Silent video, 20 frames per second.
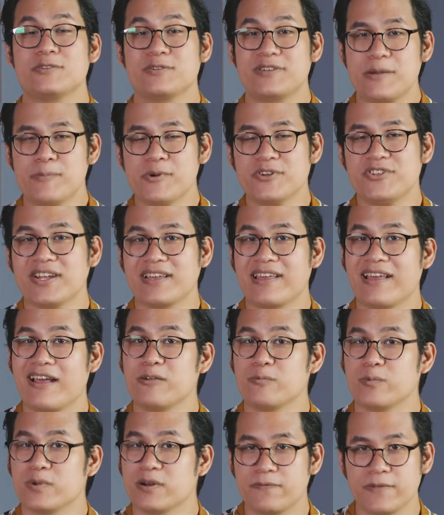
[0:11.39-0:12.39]
Today we're checking
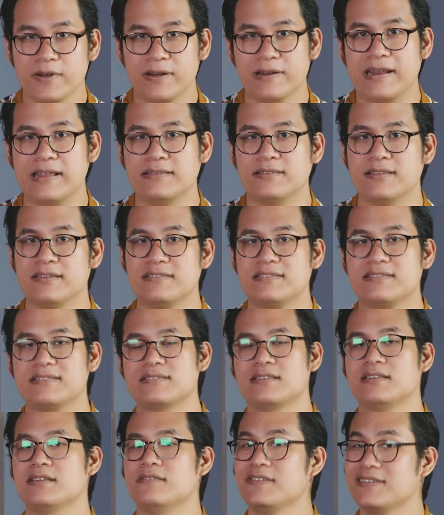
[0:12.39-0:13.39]
out one of their
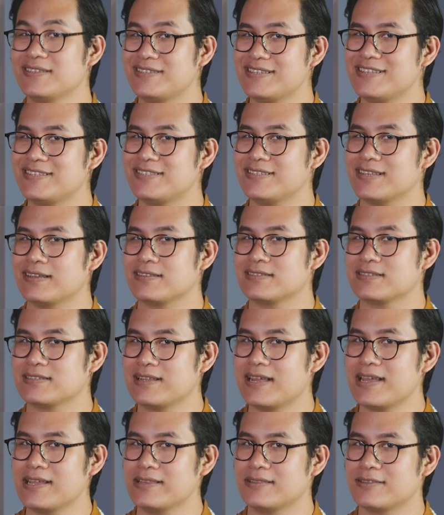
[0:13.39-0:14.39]
latest, the Z6
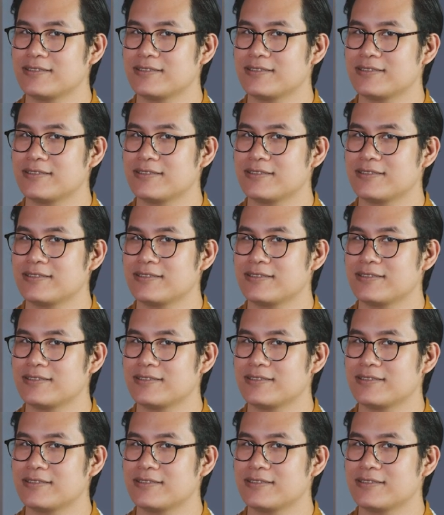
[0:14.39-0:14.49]
Lite.